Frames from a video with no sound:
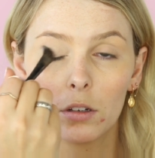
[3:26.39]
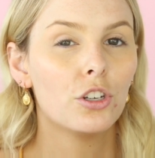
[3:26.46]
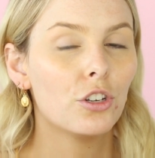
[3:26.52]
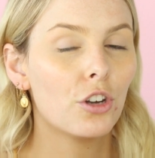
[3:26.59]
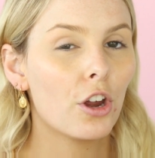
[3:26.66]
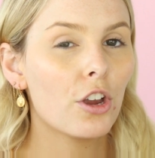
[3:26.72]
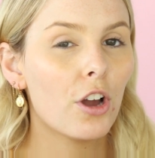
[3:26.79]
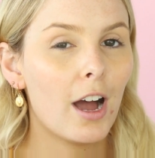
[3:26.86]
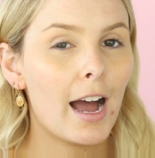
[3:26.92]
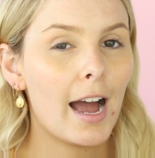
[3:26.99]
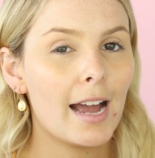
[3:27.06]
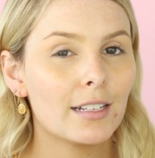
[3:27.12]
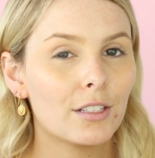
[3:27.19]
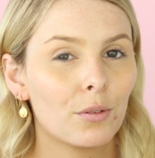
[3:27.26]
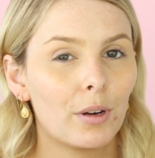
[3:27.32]
You know your
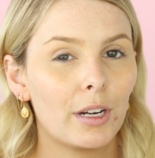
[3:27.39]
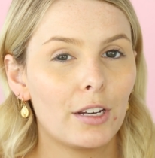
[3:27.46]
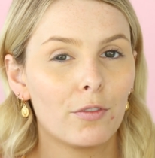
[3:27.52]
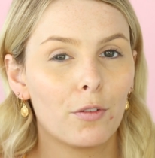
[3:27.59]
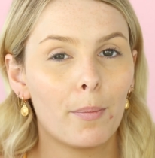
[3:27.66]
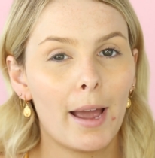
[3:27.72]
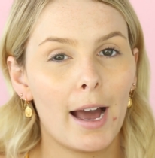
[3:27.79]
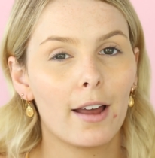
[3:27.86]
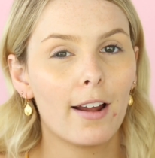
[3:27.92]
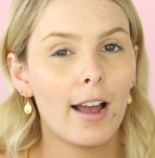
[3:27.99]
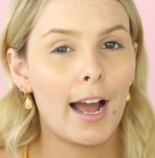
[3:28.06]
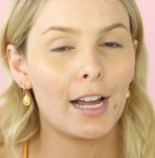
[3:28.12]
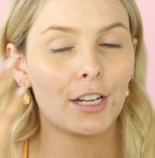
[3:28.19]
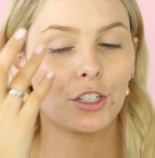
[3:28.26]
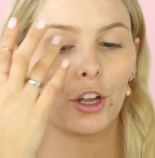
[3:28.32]
eyes are ready for powder
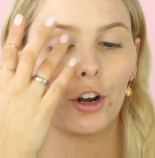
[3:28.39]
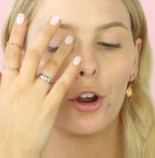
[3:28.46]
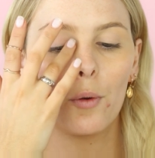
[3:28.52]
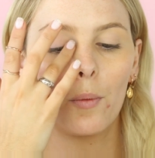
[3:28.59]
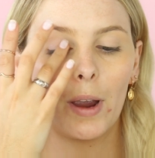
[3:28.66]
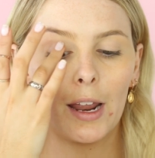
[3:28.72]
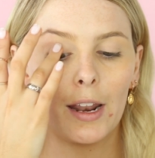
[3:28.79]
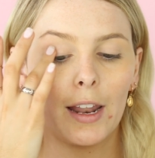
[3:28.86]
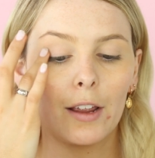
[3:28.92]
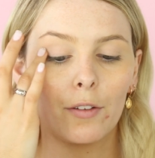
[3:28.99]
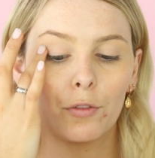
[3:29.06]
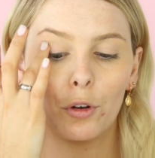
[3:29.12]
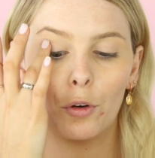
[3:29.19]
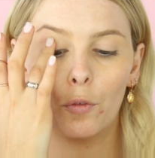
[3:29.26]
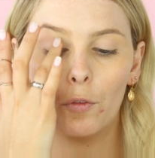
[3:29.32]
eyeshadow when they
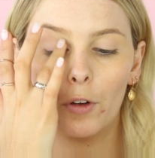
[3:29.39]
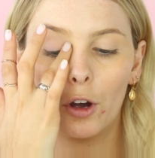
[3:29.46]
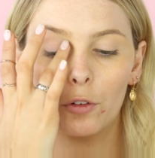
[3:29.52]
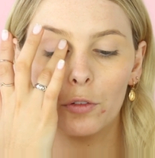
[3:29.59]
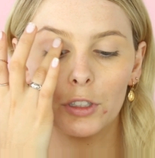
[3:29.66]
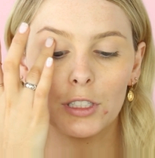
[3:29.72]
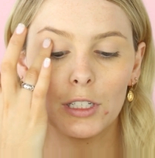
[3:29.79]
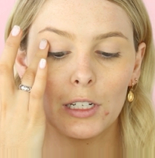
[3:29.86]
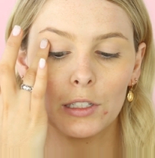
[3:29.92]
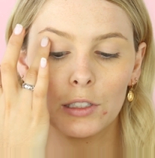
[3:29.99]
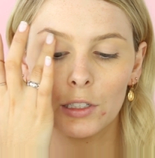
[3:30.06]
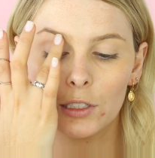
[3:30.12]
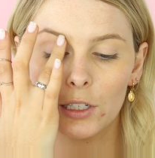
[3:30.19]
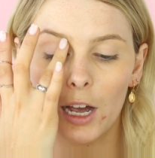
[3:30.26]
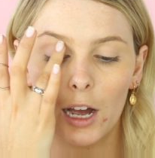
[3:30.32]
feel velvety
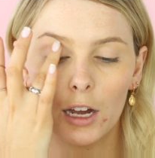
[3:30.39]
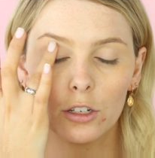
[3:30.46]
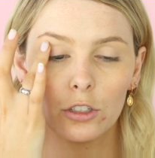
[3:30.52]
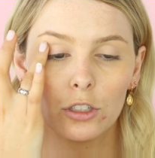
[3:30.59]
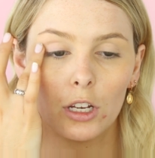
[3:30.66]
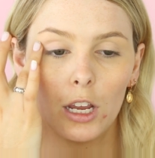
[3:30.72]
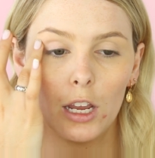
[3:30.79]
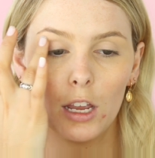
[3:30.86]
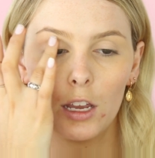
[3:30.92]
to touch.